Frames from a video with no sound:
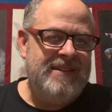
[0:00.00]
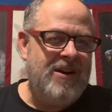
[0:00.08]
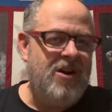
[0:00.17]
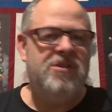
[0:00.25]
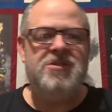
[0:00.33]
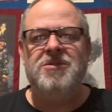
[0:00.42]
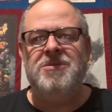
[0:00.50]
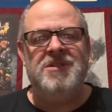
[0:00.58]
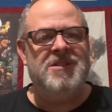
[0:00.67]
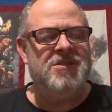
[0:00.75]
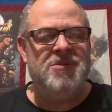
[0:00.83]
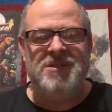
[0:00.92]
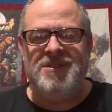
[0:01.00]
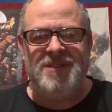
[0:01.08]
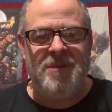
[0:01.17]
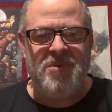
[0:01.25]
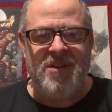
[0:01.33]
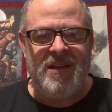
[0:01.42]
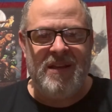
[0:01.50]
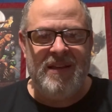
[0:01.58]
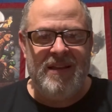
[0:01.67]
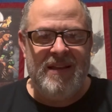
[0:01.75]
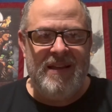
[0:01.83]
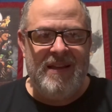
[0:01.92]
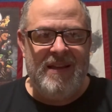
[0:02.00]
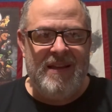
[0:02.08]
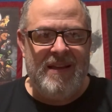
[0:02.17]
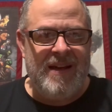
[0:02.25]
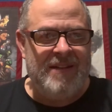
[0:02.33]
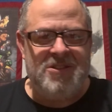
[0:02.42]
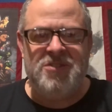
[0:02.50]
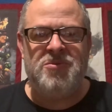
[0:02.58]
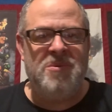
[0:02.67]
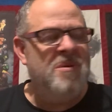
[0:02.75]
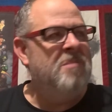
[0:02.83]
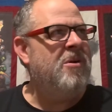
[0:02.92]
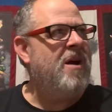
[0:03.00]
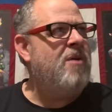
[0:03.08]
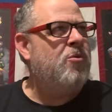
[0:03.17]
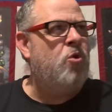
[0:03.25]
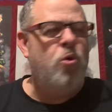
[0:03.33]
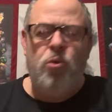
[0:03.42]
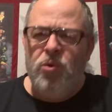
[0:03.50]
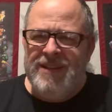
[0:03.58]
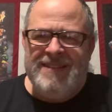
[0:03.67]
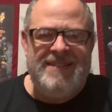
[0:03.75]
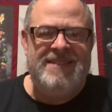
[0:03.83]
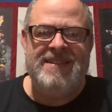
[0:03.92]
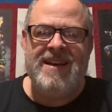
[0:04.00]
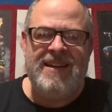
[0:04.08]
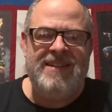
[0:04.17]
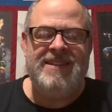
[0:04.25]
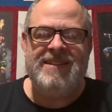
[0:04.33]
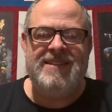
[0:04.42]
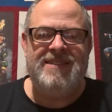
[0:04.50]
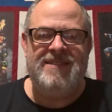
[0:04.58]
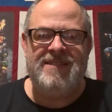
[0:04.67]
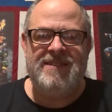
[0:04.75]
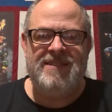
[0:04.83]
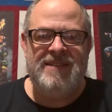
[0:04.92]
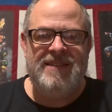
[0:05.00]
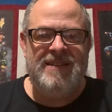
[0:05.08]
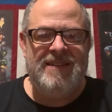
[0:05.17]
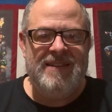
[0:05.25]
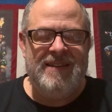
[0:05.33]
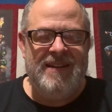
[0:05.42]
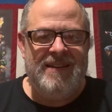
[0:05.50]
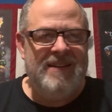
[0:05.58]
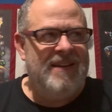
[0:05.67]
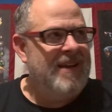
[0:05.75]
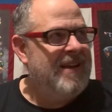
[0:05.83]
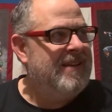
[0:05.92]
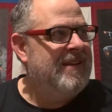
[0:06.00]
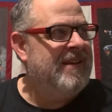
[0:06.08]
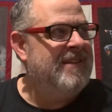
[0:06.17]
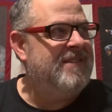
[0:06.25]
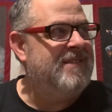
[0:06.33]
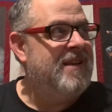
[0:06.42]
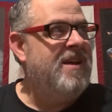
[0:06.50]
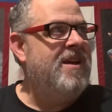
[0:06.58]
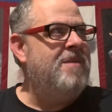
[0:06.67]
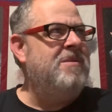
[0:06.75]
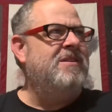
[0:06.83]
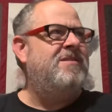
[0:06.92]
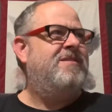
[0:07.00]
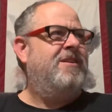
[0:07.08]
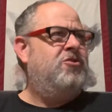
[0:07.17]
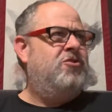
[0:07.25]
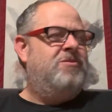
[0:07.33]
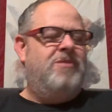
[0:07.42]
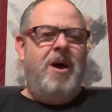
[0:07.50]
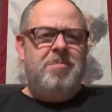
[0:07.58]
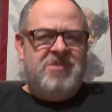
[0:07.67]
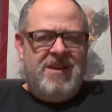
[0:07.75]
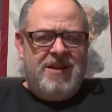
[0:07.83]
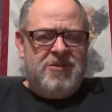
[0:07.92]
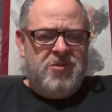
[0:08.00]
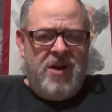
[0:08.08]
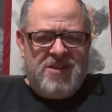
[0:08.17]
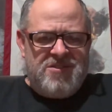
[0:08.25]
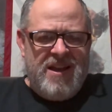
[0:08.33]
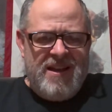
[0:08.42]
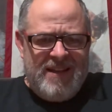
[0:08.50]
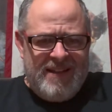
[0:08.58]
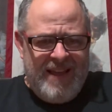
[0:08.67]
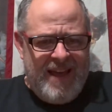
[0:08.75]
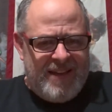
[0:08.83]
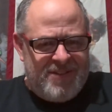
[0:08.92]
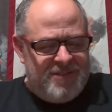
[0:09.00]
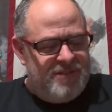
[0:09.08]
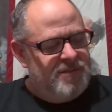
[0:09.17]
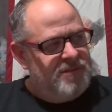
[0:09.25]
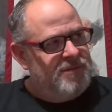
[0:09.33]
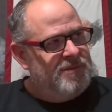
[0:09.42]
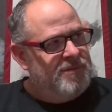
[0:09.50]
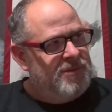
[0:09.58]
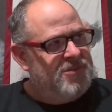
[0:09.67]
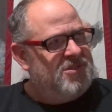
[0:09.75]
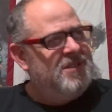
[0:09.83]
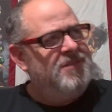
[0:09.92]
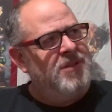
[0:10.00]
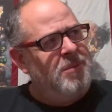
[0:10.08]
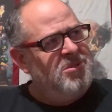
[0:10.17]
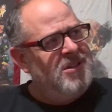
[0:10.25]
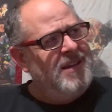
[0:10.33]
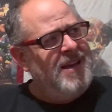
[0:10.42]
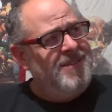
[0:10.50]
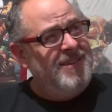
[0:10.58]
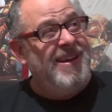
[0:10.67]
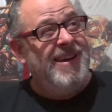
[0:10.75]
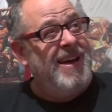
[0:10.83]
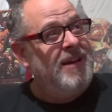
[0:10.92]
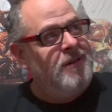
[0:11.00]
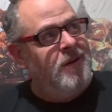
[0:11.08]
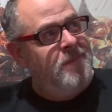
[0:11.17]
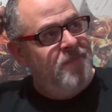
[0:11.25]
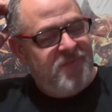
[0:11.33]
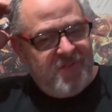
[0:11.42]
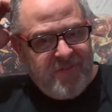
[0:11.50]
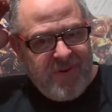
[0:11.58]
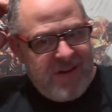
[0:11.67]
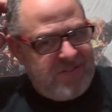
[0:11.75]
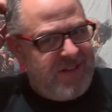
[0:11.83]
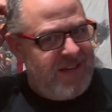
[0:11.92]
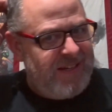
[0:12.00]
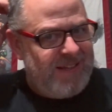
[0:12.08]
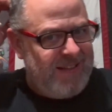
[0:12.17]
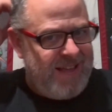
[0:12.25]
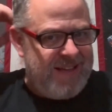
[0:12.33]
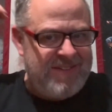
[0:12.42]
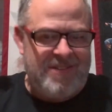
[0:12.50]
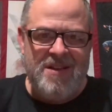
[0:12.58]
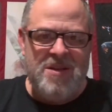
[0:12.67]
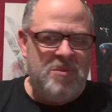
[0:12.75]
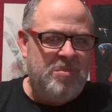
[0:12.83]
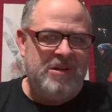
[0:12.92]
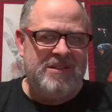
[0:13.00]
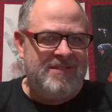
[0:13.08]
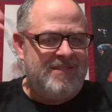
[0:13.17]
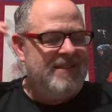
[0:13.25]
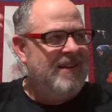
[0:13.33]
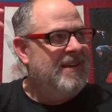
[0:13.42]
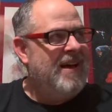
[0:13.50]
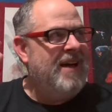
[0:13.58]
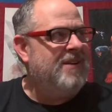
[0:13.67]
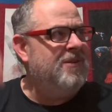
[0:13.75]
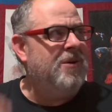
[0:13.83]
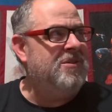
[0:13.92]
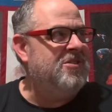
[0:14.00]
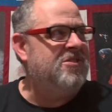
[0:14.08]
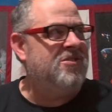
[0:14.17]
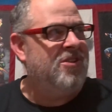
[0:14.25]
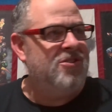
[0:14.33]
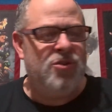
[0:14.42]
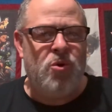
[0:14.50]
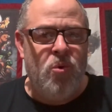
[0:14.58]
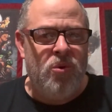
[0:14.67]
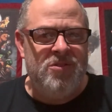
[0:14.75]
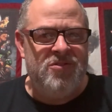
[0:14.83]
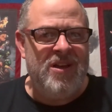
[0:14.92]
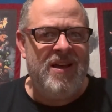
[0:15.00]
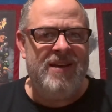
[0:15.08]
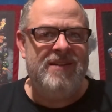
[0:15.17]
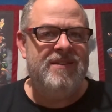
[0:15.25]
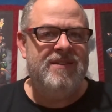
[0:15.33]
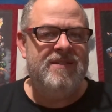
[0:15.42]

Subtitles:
R2-D2 in something, I just remember how cool a design it is. And it's, I mean, it's an upside-down trash can on legs. Or is it even upside down? I don't know. It's a trash can on legs. But it's, I don't know, it's just such a cool design.